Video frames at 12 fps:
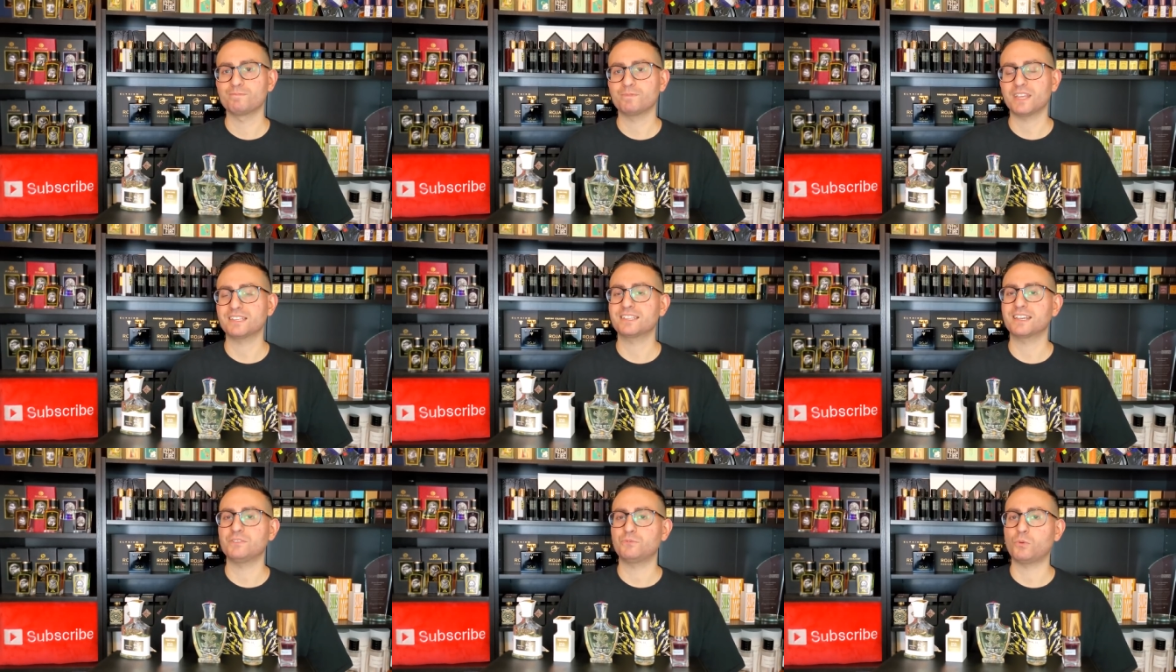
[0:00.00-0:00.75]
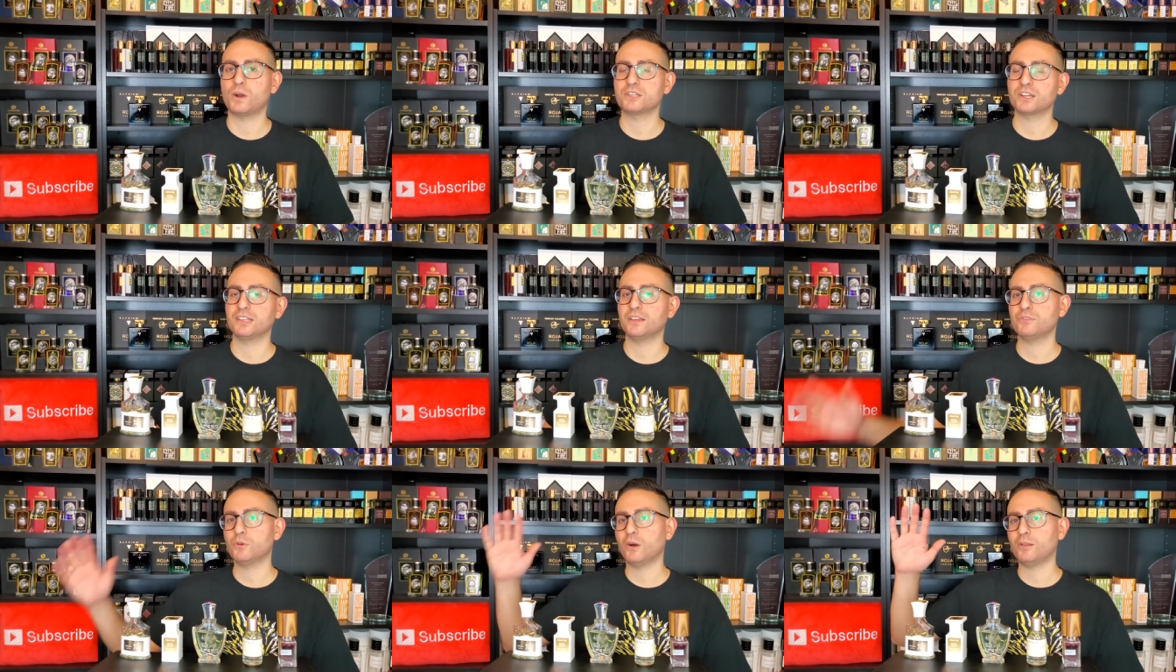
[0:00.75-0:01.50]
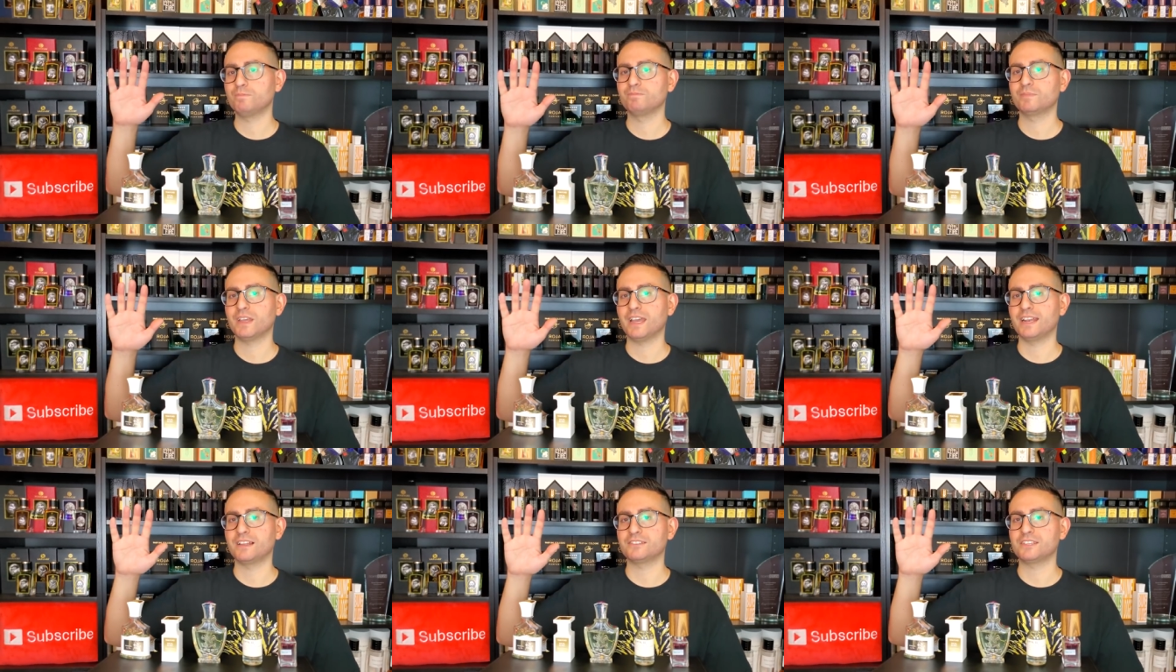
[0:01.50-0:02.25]
Thanks again for watching. I love you all,
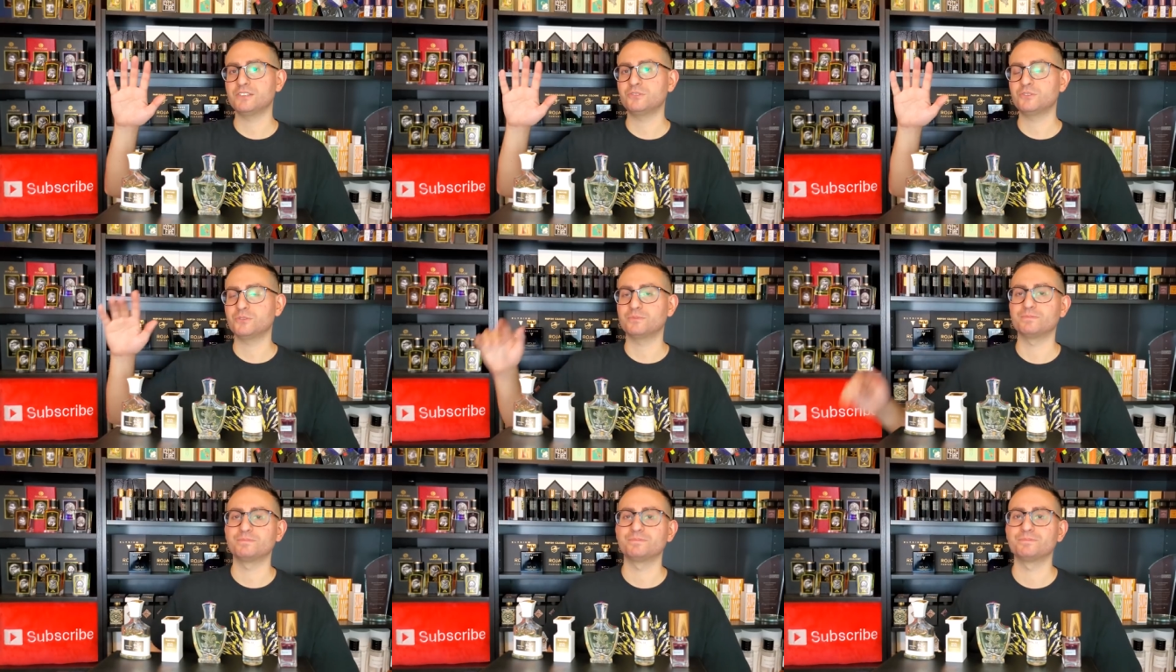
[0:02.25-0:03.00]
and I'll see you soon.